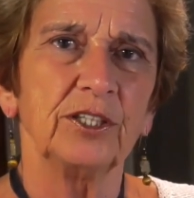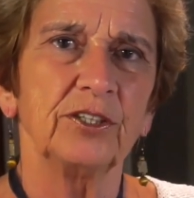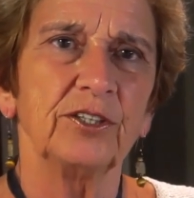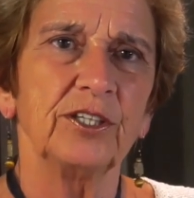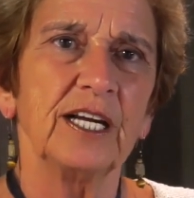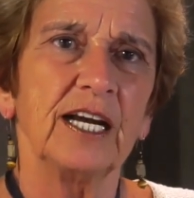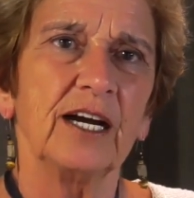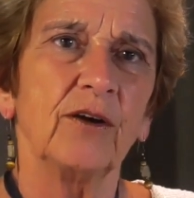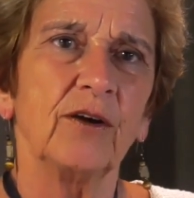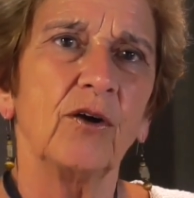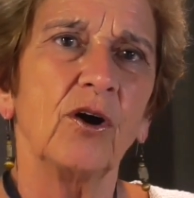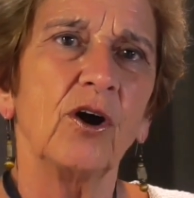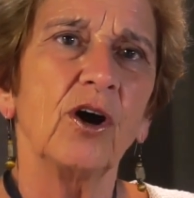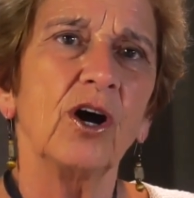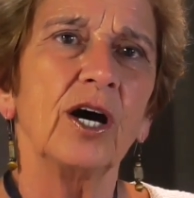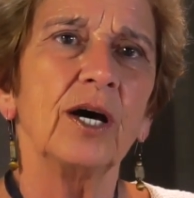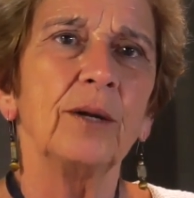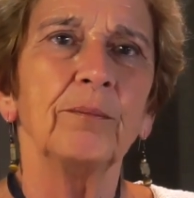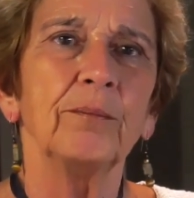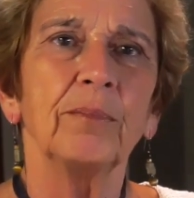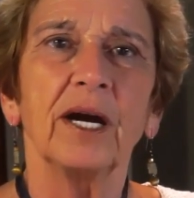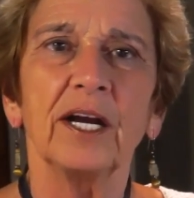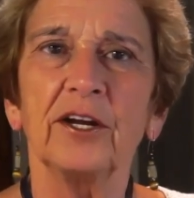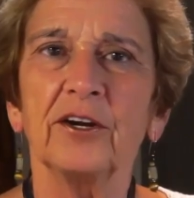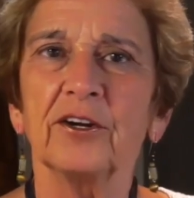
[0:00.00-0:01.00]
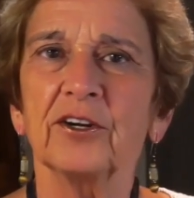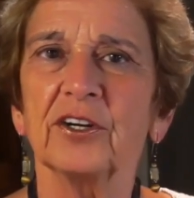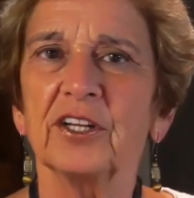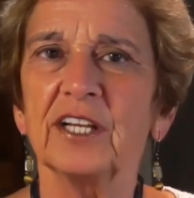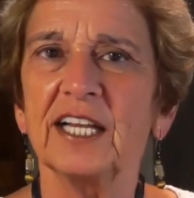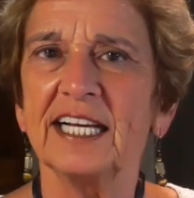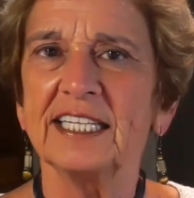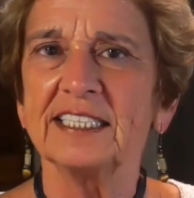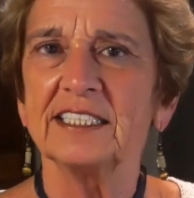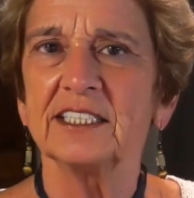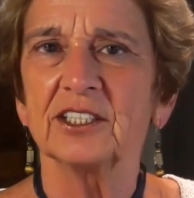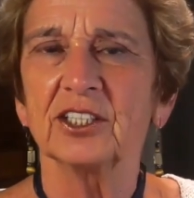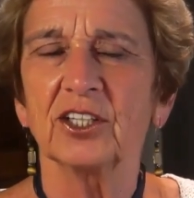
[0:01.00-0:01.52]
now on, buy your
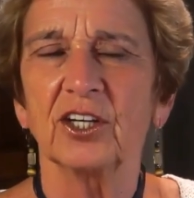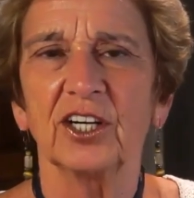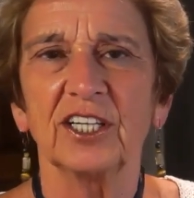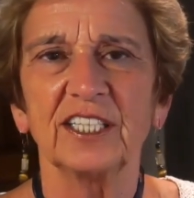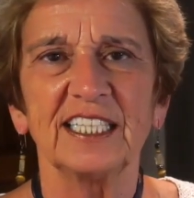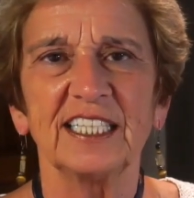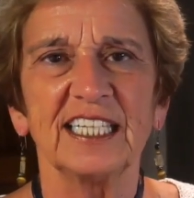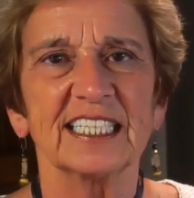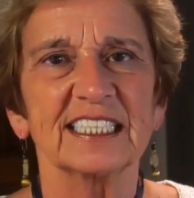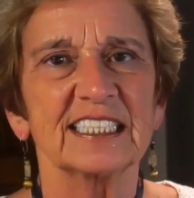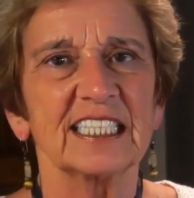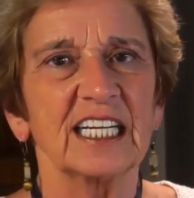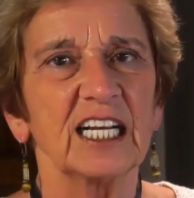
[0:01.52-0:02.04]
glasses, contacts,